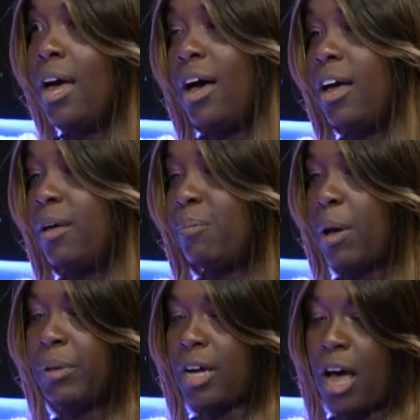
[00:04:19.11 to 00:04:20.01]
Um,
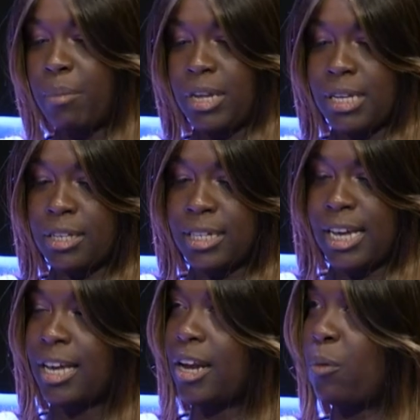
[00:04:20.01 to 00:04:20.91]
public comment is not
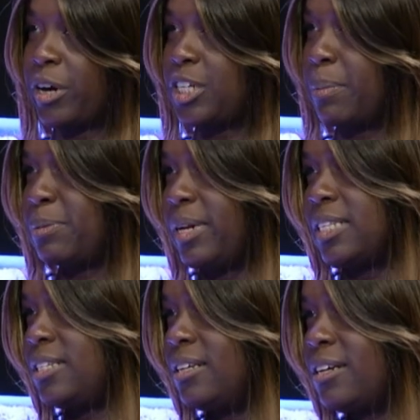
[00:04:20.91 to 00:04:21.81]
taken at workshops, but
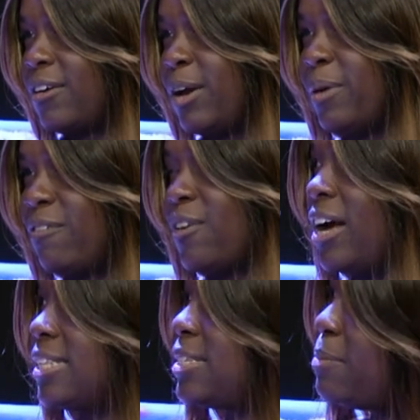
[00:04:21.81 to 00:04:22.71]
it's still a great way for
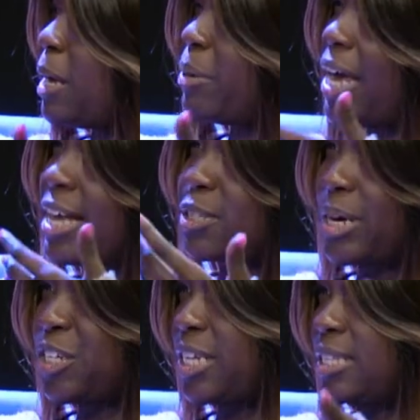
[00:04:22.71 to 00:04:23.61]
us to be able to ask
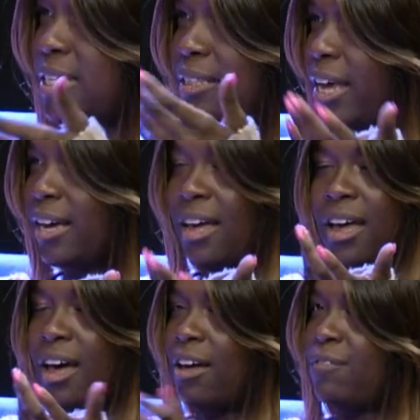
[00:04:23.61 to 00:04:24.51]
questions in like
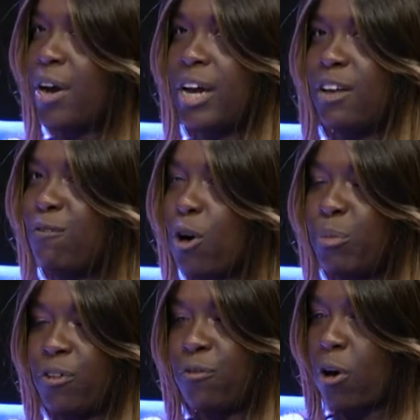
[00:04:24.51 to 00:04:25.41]
a very
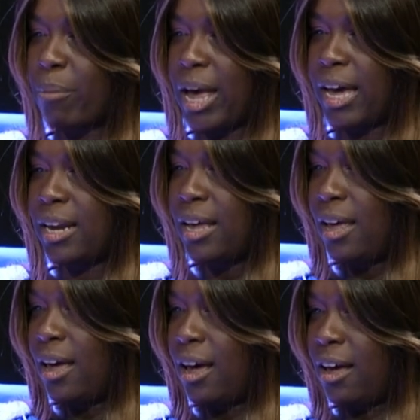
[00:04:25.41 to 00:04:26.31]
informal format.
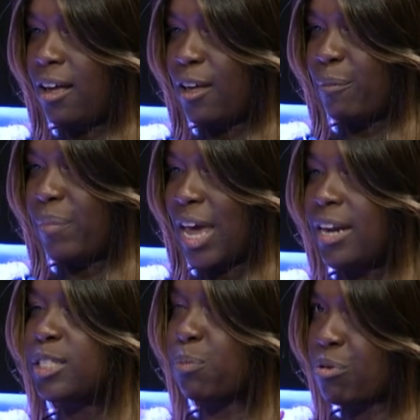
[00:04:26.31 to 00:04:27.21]
Um, and
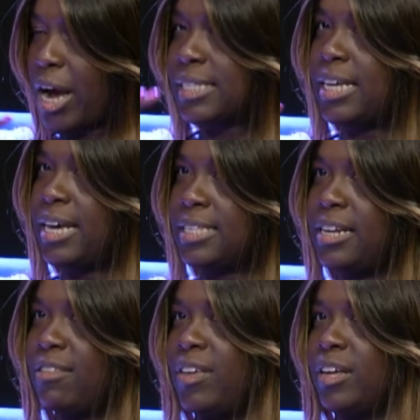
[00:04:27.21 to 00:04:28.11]
it's a process, and
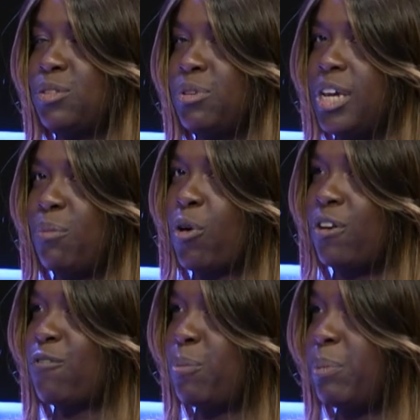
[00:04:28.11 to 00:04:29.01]
I think it's really
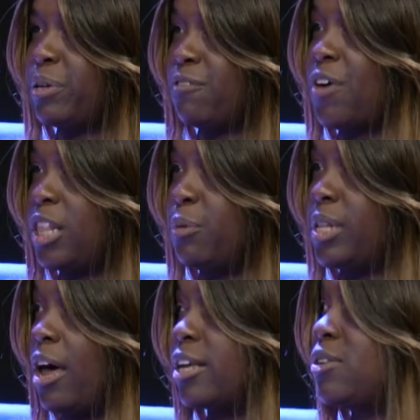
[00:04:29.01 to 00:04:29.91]
important for people to follow
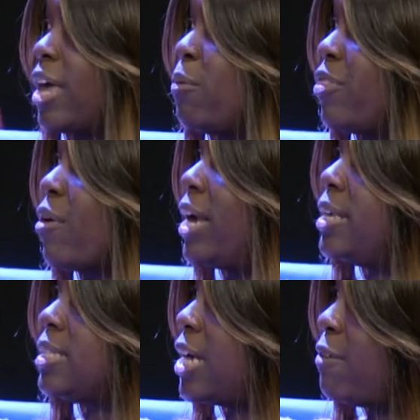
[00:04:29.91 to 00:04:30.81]
along so that when there
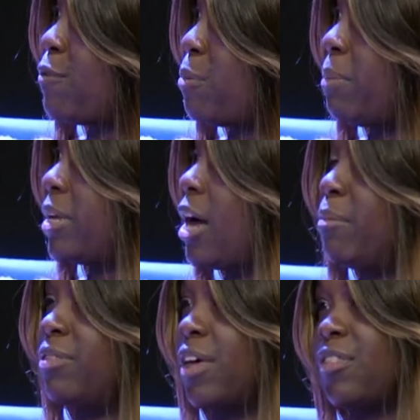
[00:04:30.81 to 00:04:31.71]
is time for public
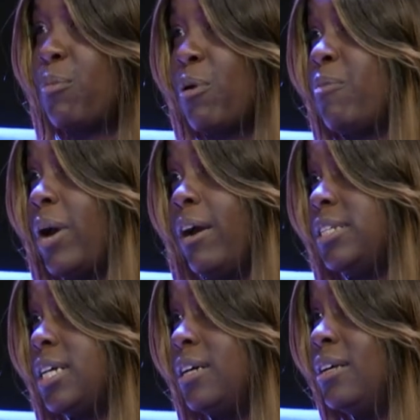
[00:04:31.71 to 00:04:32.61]
comment, that they're prepared
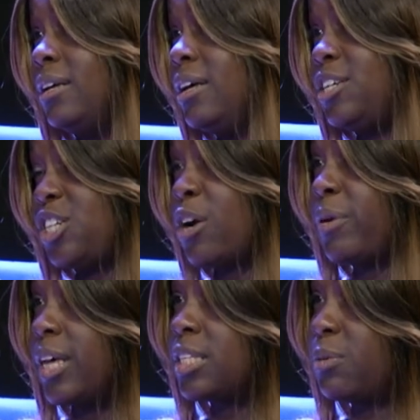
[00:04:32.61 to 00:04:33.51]
to share
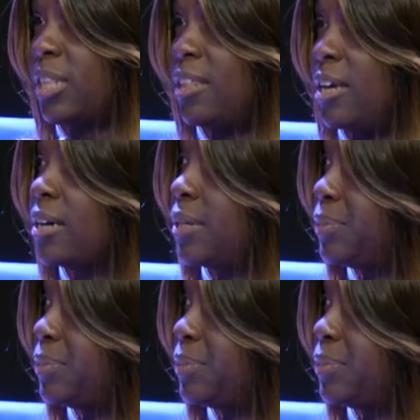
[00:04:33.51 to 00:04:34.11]
with us what they think.